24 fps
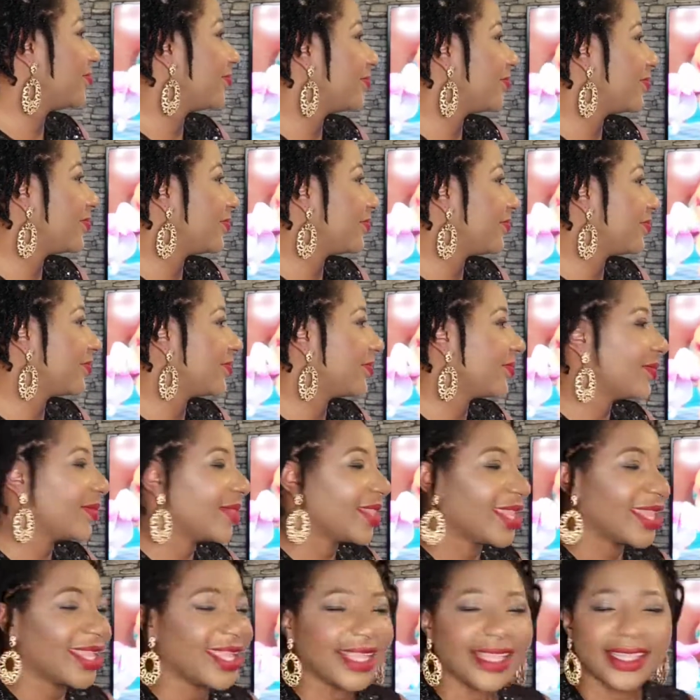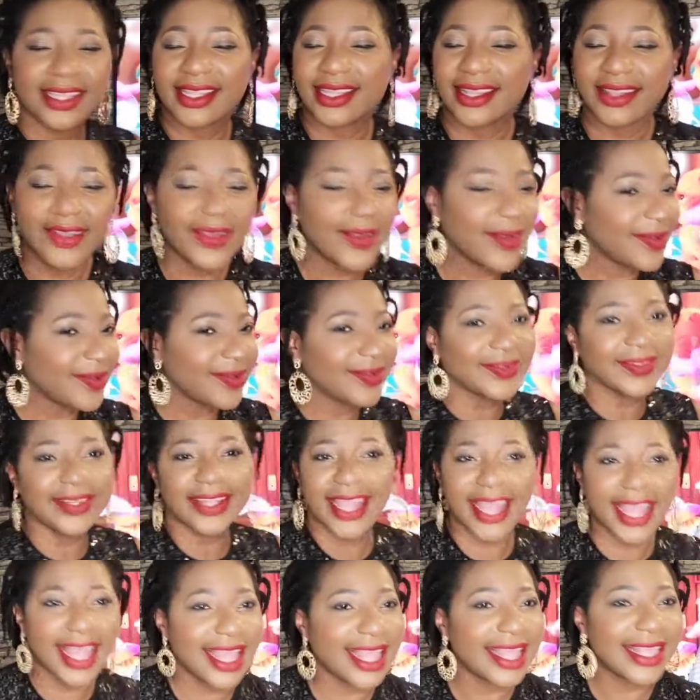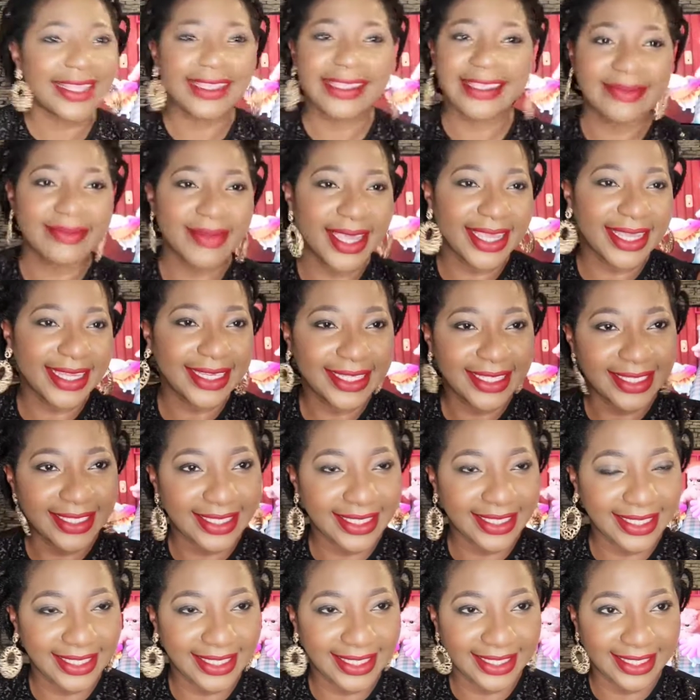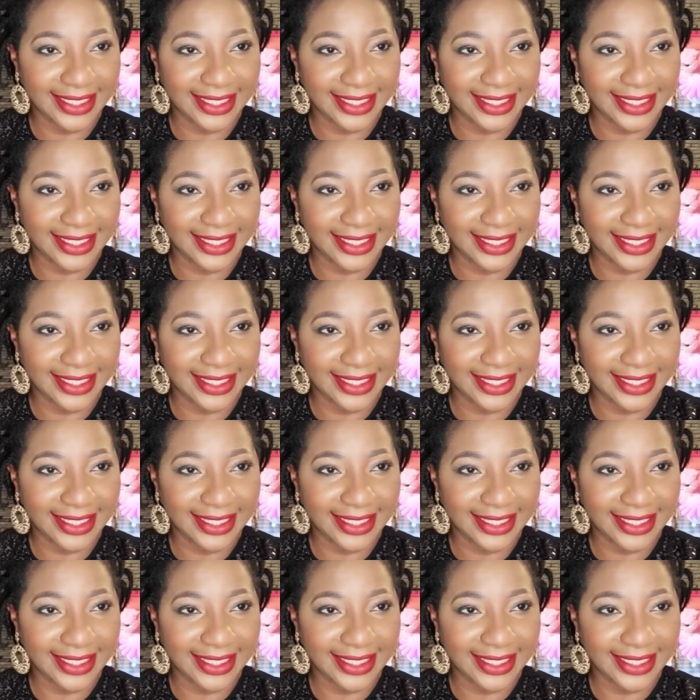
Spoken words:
is the day that the Lord has made.